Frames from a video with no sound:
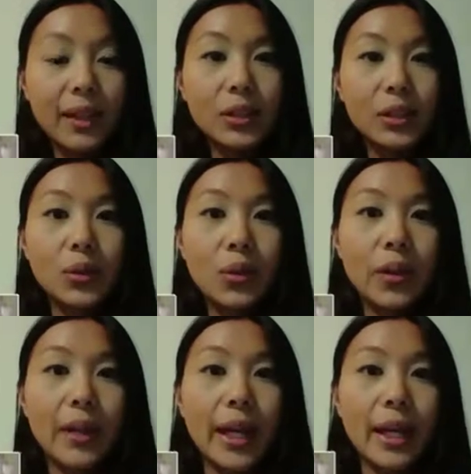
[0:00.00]
Sure.
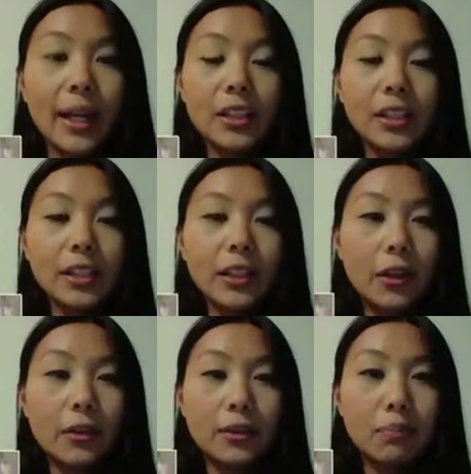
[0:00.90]
It actually
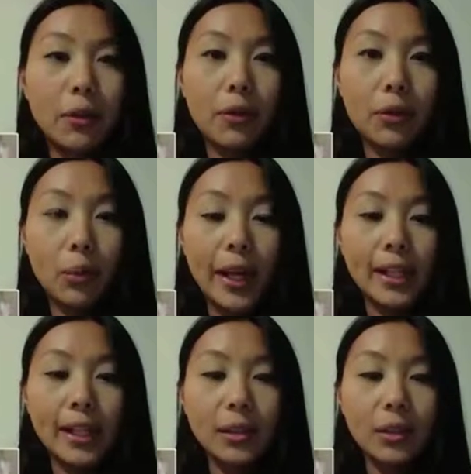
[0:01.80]
goes both
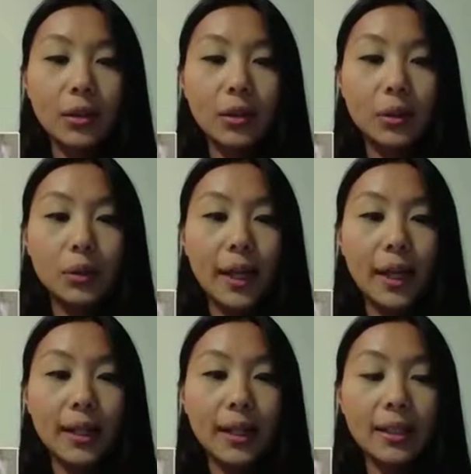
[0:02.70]
ways. So you
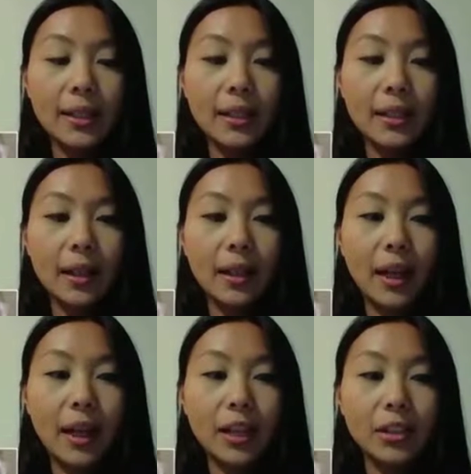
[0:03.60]
can
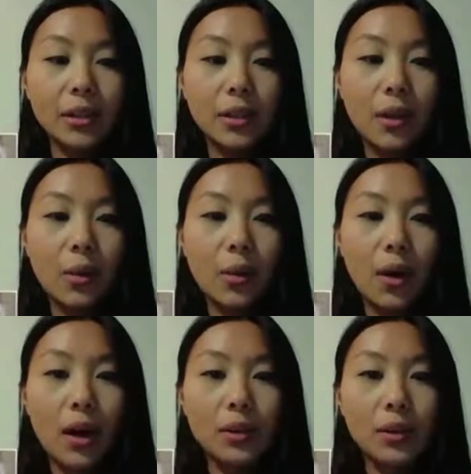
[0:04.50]
actually go
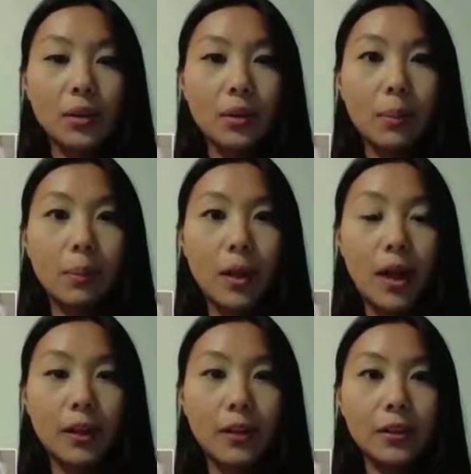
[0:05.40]
onto the
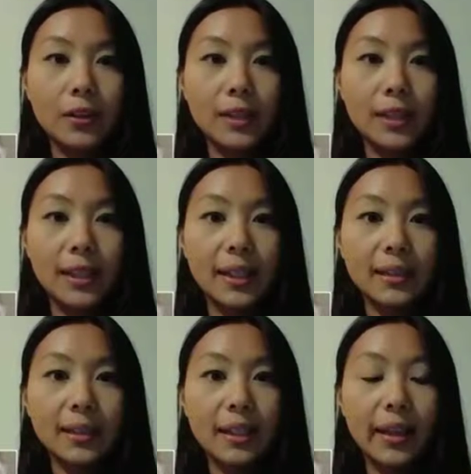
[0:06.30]
bloggers
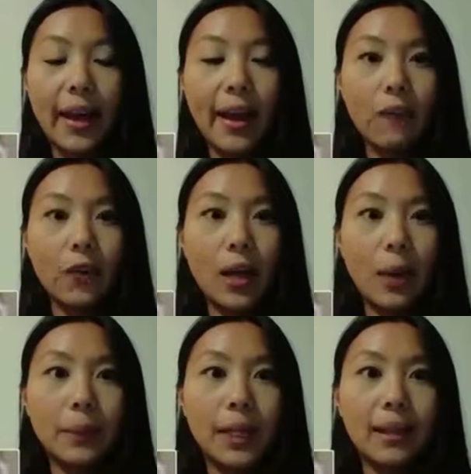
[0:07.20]
list. They have one
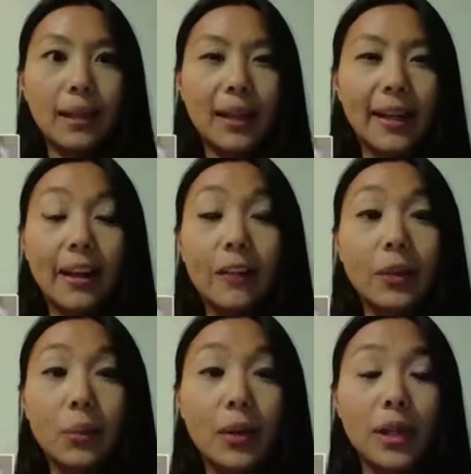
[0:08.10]
updated like
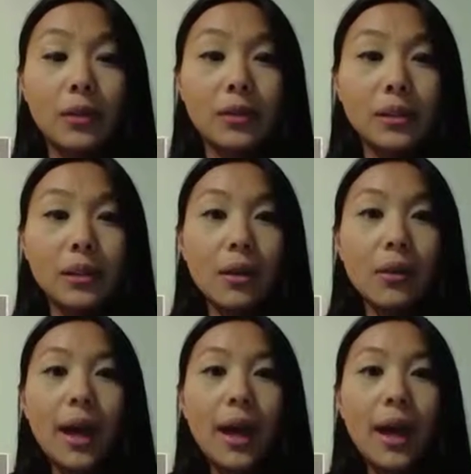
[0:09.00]
every week or so.